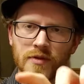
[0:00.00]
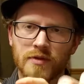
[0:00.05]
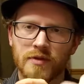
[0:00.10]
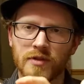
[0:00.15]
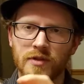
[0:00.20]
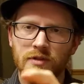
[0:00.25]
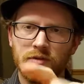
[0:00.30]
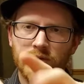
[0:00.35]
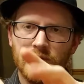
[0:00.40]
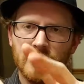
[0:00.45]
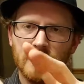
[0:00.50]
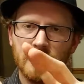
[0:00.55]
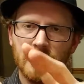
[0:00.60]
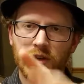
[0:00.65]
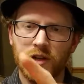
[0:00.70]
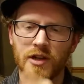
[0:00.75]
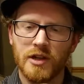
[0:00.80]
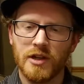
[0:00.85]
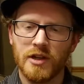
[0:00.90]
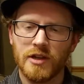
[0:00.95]
So we'll do
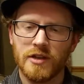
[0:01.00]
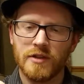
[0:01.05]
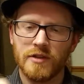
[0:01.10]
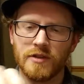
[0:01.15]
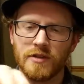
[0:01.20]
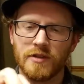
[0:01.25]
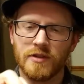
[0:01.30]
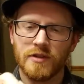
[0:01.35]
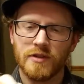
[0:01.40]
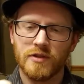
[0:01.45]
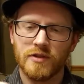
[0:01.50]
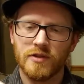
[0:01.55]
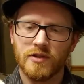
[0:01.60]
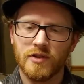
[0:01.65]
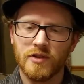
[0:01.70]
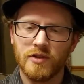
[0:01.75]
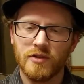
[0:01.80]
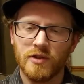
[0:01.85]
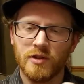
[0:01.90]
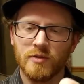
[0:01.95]
1,
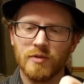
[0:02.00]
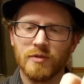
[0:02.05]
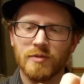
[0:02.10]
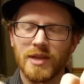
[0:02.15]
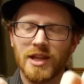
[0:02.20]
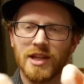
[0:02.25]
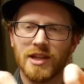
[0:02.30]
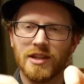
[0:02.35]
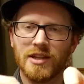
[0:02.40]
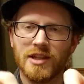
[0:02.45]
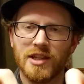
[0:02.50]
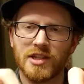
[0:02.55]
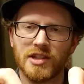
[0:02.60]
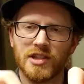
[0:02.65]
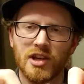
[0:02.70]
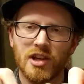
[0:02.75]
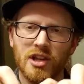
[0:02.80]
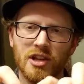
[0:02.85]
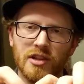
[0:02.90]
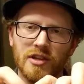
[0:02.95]
2, and we're making these
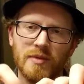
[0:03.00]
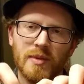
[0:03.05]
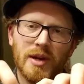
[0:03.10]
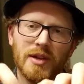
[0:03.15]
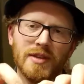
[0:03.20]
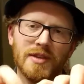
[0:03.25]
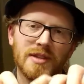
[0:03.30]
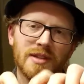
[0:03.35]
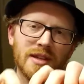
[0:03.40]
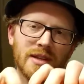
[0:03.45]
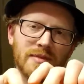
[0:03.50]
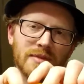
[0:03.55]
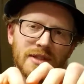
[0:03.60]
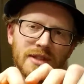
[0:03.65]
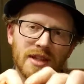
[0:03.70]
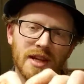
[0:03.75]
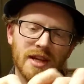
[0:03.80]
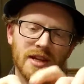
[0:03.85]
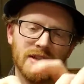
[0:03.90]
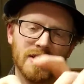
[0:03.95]
all about the same
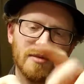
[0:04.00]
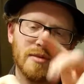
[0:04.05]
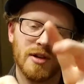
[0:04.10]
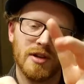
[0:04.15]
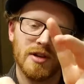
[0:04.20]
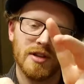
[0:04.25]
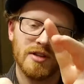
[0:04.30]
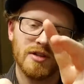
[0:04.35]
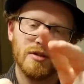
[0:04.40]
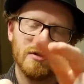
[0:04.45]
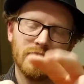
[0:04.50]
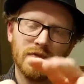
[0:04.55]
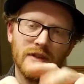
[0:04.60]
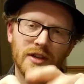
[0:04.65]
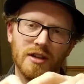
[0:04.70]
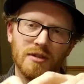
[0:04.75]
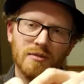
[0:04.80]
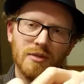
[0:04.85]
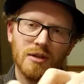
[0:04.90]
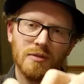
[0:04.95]
size. They're about like
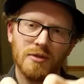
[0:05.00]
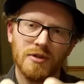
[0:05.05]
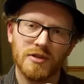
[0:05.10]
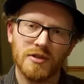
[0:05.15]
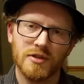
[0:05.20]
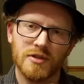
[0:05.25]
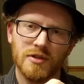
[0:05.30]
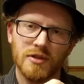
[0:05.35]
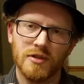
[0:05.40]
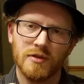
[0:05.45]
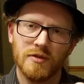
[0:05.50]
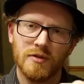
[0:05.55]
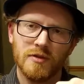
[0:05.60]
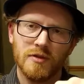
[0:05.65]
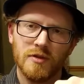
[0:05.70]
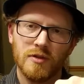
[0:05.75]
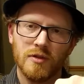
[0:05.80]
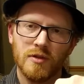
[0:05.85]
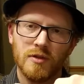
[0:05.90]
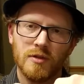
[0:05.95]
2-finger bubbles or so.
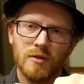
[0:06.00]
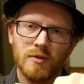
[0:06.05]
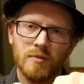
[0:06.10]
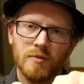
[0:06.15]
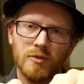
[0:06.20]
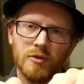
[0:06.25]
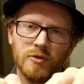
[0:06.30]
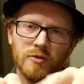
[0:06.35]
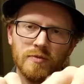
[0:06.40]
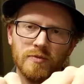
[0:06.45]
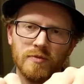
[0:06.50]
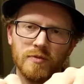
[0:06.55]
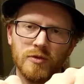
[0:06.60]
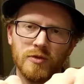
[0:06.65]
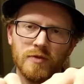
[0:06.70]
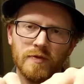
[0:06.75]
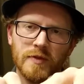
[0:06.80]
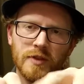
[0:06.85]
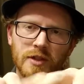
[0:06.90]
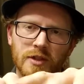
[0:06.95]
Boom,
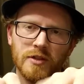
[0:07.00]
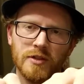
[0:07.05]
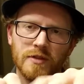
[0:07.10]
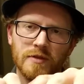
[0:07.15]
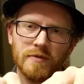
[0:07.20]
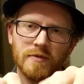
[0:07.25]
2 fingers.